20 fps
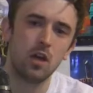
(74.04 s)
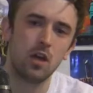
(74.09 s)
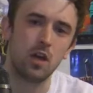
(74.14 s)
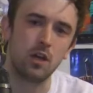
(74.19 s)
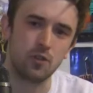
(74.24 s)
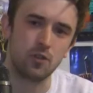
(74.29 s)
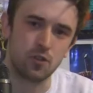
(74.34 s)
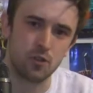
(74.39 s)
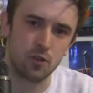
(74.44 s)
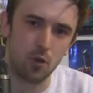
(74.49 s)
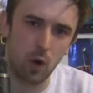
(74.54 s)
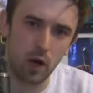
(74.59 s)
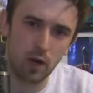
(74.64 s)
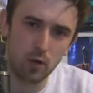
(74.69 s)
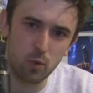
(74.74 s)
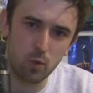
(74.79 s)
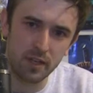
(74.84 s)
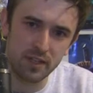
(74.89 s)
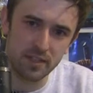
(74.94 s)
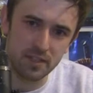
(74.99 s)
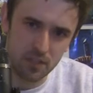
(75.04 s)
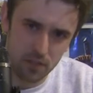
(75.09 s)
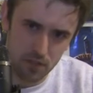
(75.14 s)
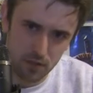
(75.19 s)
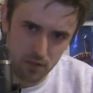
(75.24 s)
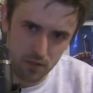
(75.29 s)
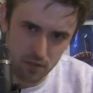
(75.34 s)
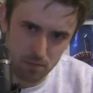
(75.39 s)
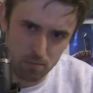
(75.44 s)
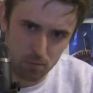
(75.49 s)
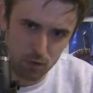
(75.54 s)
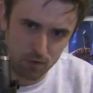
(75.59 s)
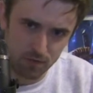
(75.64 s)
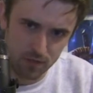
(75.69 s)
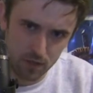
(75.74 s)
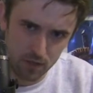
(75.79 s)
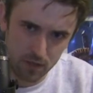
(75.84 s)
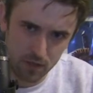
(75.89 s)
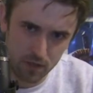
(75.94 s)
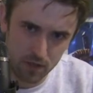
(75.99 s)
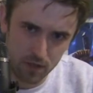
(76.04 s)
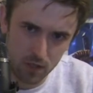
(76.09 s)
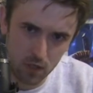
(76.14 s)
And so I went into this movie